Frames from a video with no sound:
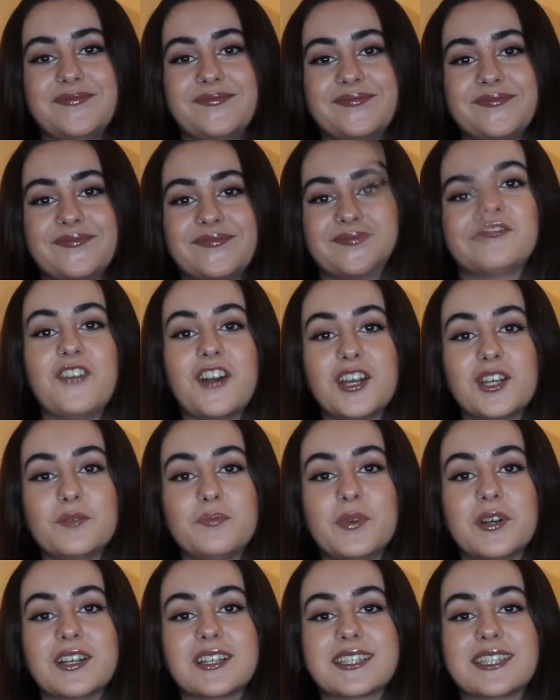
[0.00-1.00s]
So the final
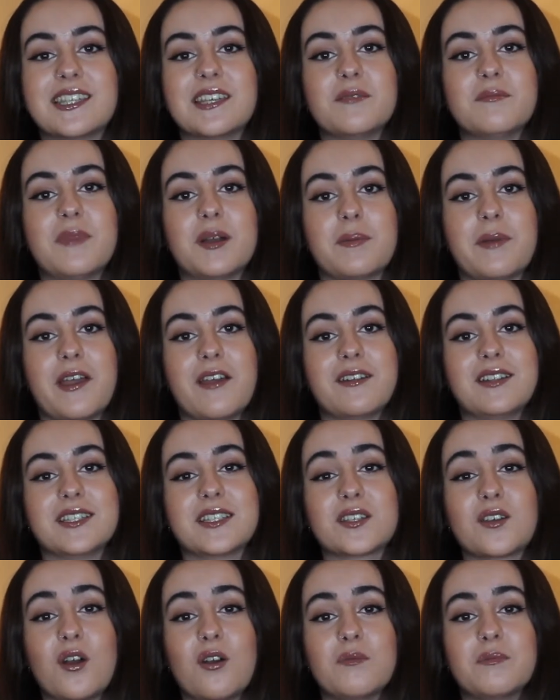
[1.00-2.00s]
books that my parents
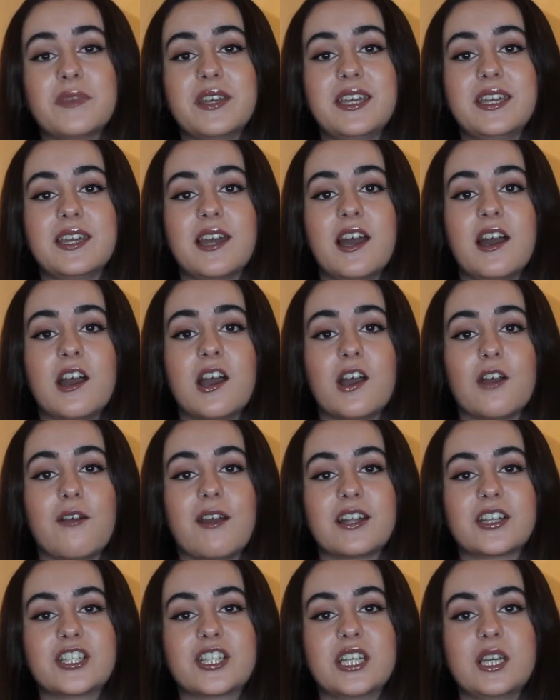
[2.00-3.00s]
got me are
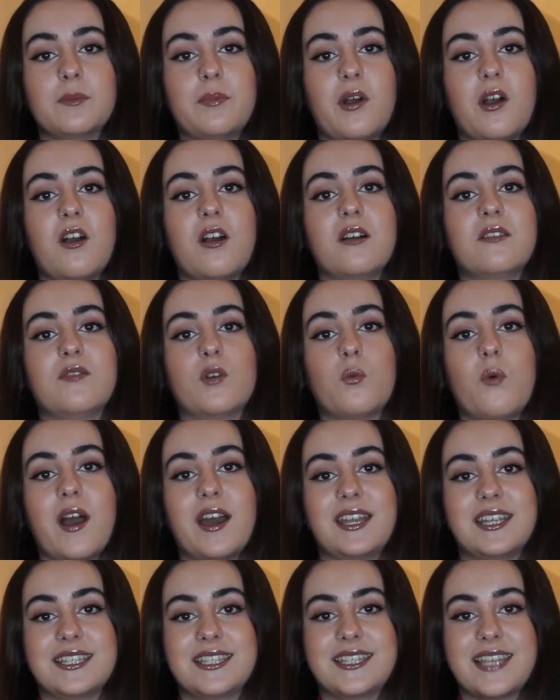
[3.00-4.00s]
actually a part of a
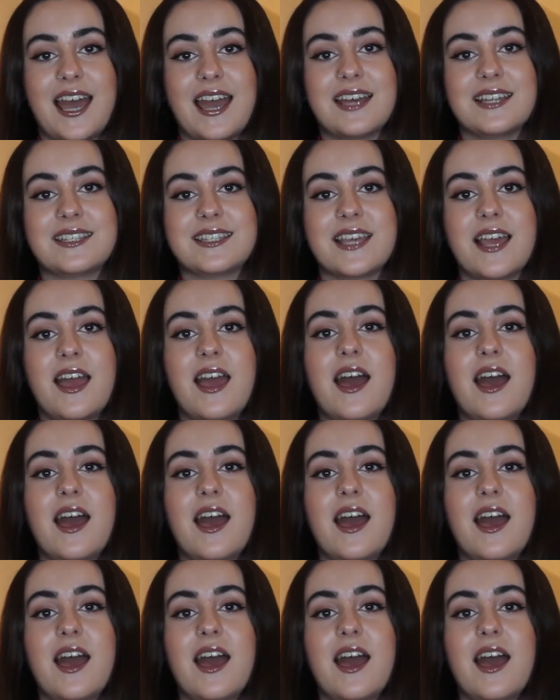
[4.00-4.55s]
wider set.